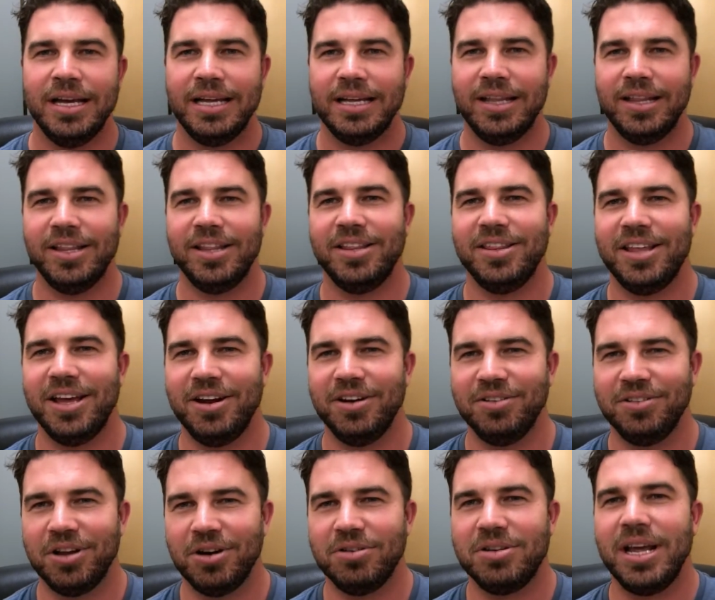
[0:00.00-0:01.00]

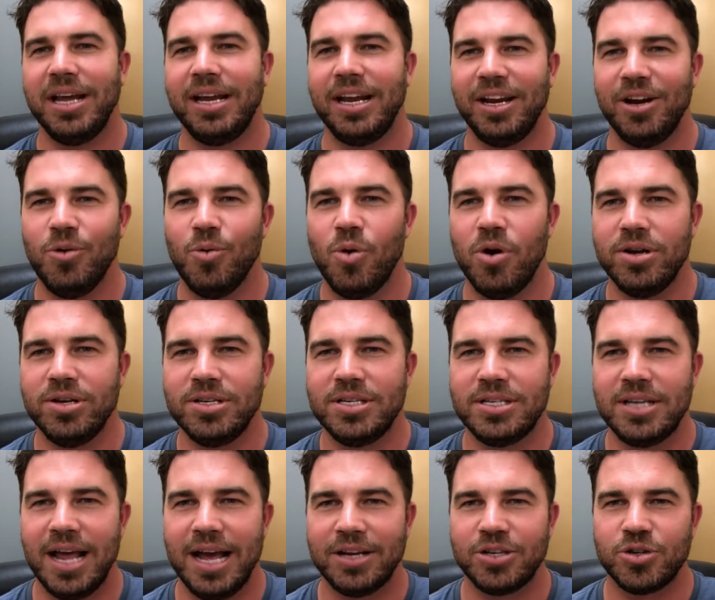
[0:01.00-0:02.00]
they're taking it one
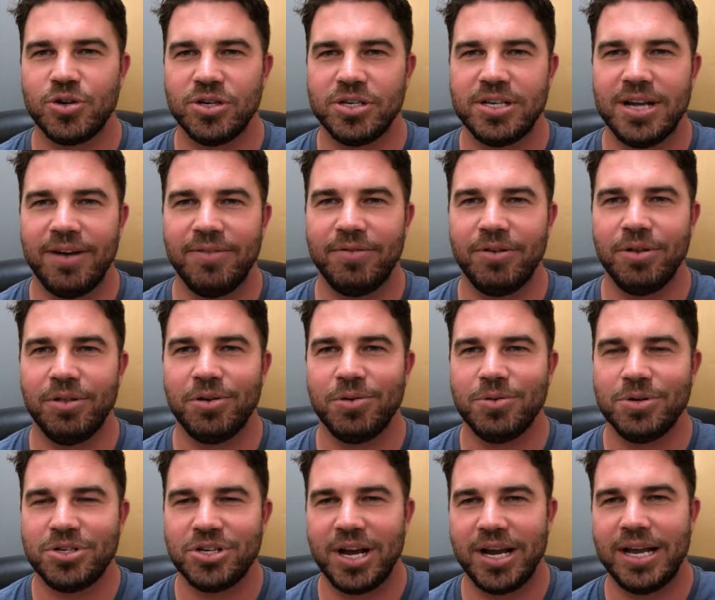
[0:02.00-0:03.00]
extra step further,
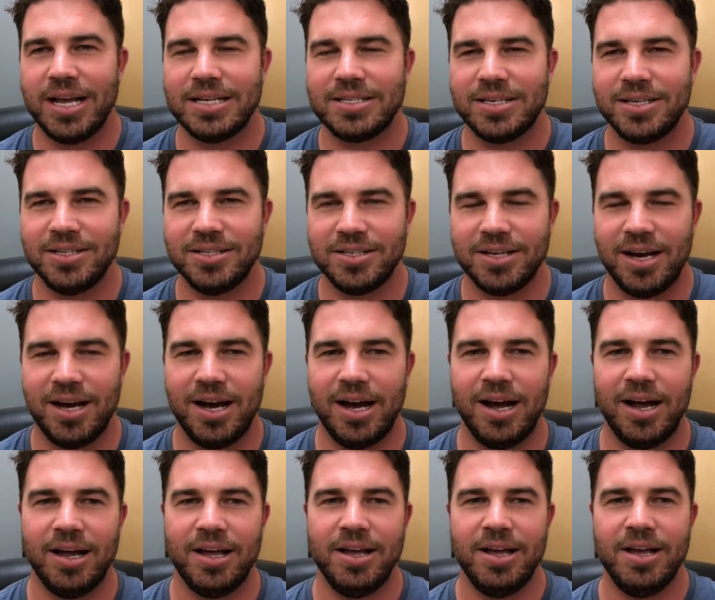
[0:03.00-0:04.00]
which I guess is
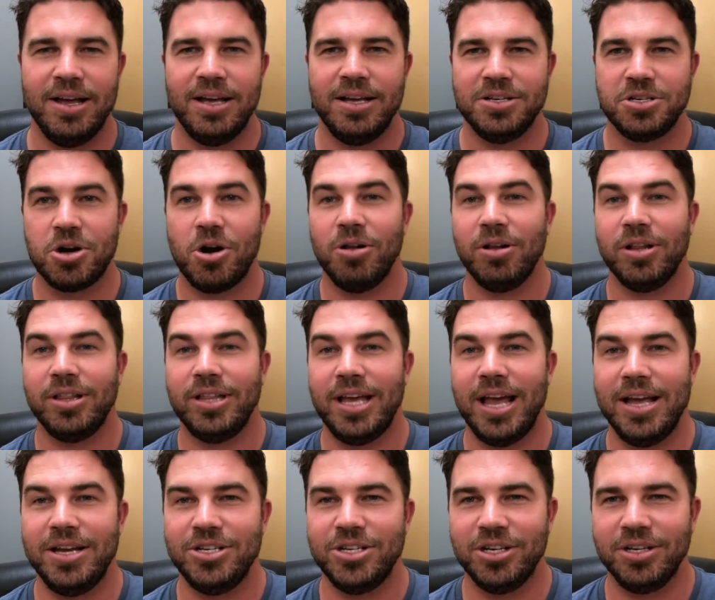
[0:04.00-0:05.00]
calling the
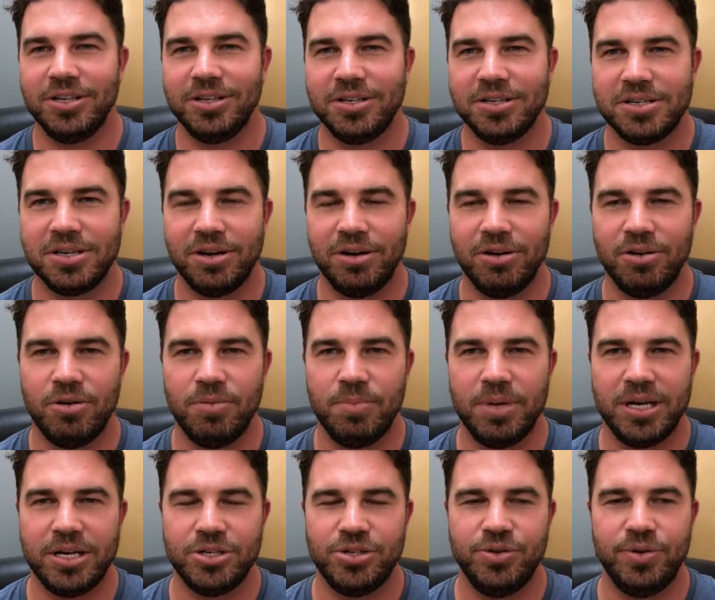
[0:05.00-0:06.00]
agent to sell your home
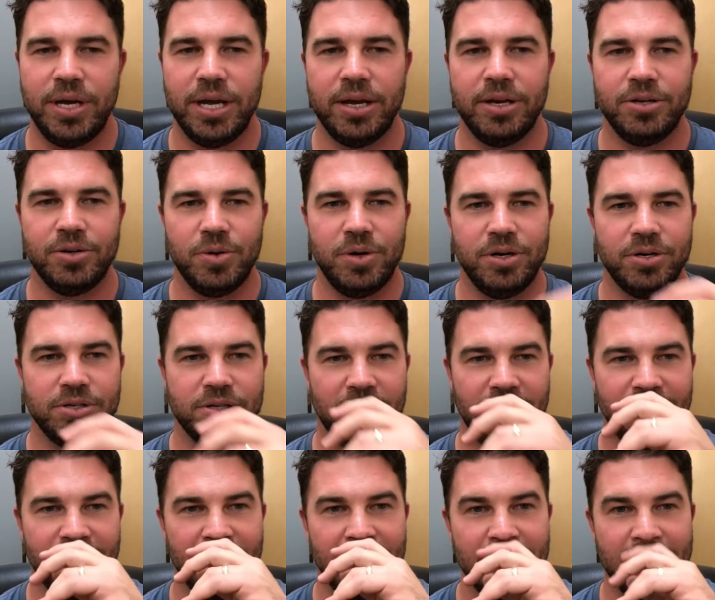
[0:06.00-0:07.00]
because you can't do it
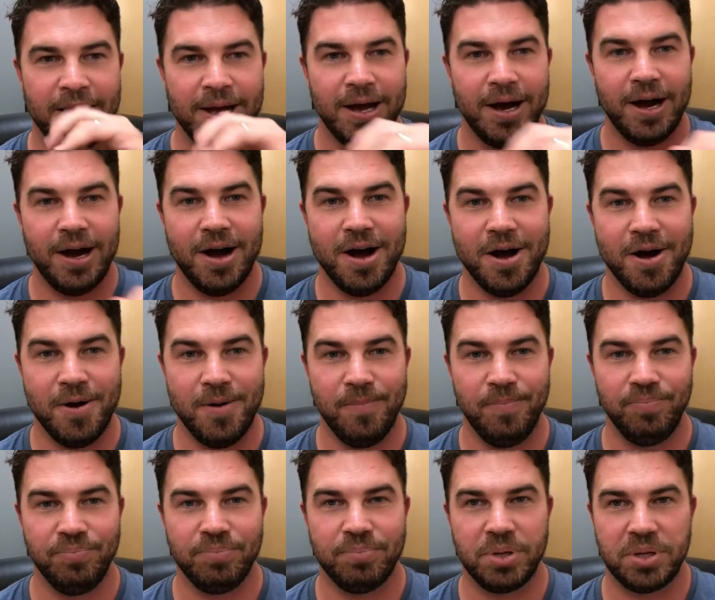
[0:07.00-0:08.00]
yourself.
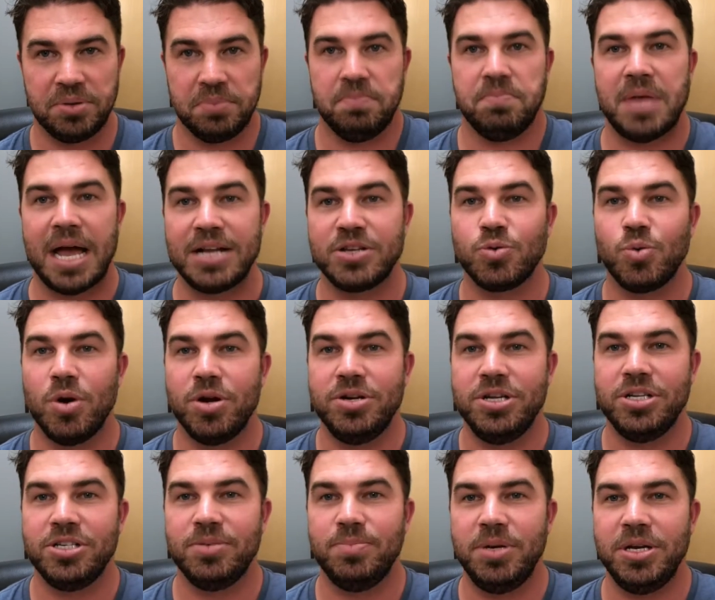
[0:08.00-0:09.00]
But that's what
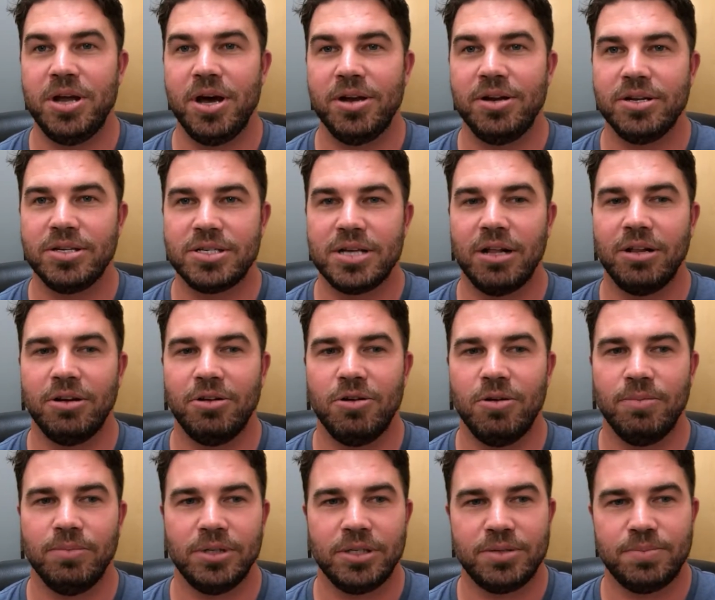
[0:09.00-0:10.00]
needs to be done to sell a
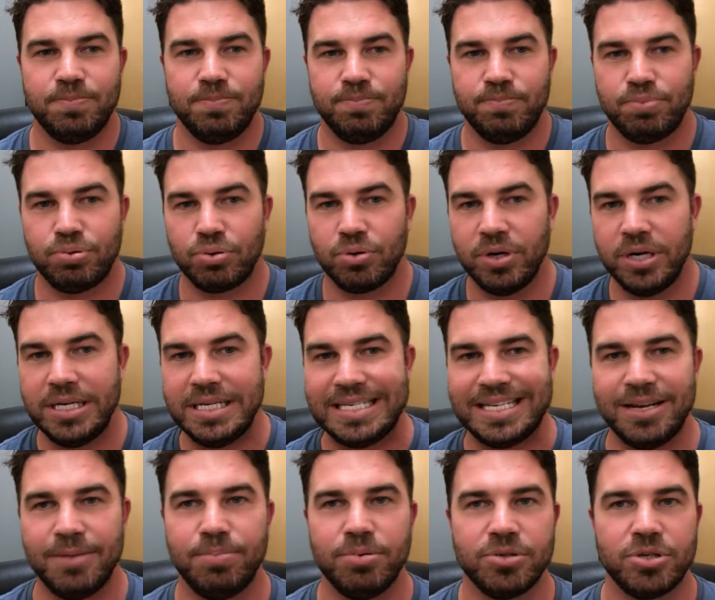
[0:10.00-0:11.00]
home. It's pretty
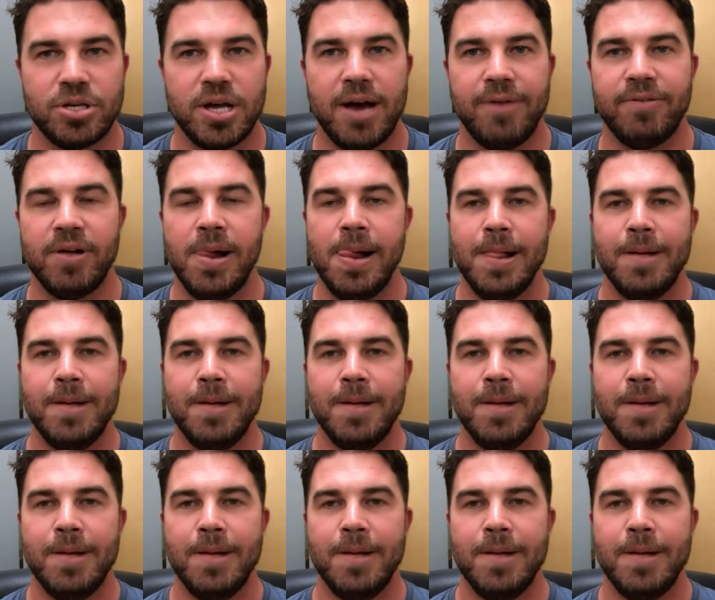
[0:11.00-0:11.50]
simple stuff.